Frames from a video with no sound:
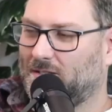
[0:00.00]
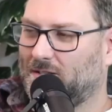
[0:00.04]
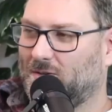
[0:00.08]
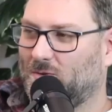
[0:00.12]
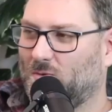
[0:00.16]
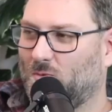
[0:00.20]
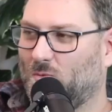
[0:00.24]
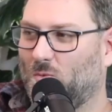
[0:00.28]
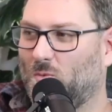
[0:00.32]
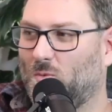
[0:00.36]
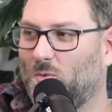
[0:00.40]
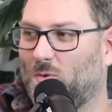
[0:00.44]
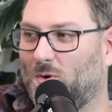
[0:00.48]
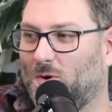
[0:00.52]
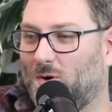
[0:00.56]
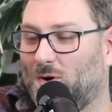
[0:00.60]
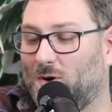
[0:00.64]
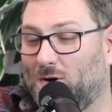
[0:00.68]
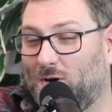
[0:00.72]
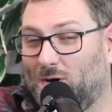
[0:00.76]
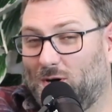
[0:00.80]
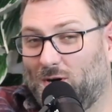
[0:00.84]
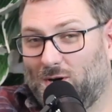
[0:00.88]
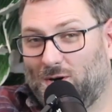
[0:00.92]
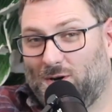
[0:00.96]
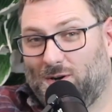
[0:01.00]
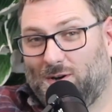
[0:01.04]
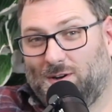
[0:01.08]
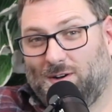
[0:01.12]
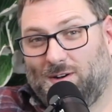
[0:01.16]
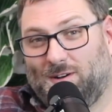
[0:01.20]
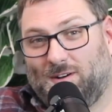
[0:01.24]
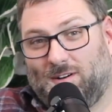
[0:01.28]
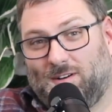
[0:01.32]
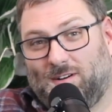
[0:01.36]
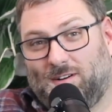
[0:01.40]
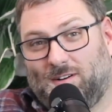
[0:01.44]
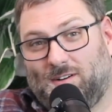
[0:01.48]

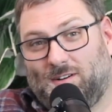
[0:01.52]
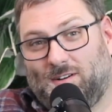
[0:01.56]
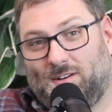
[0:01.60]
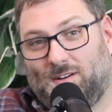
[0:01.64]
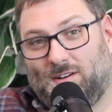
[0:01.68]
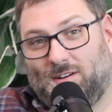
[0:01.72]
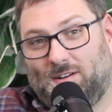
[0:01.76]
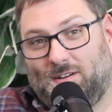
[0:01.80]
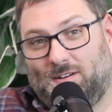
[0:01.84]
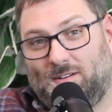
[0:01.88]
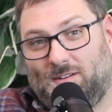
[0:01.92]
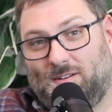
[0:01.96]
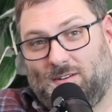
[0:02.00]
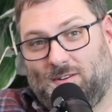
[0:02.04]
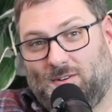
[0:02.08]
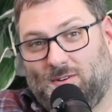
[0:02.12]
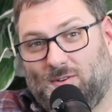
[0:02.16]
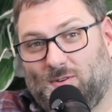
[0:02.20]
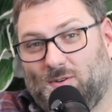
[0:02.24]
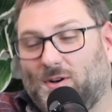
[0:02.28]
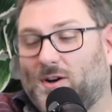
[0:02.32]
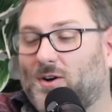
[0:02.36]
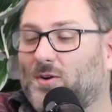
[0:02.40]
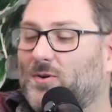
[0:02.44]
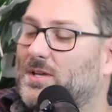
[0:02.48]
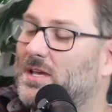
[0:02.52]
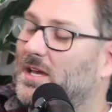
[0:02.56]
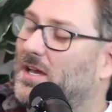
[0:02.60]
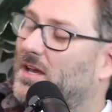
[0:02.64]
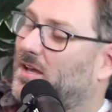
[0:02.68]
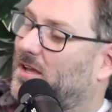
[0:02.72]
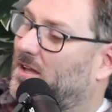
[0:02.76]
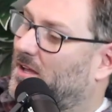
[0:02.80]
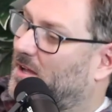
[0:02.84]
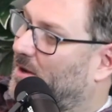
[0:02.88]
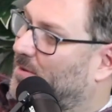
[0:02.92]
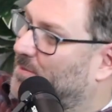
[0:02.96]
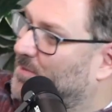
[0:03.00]
Whoa.
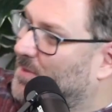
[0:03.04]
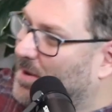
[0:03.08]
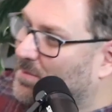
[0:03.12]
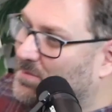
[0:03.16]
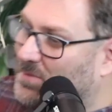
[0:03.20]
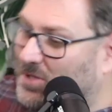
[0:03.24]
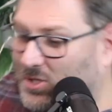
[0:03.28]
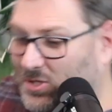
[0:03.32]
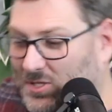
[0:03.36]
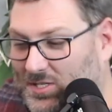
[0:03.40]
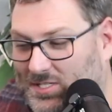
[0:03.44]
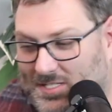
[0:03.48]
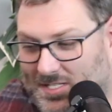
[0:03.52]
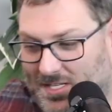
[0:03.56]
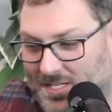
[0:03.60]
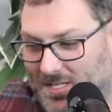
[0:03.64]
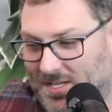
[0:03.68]
Okay. I'm curious to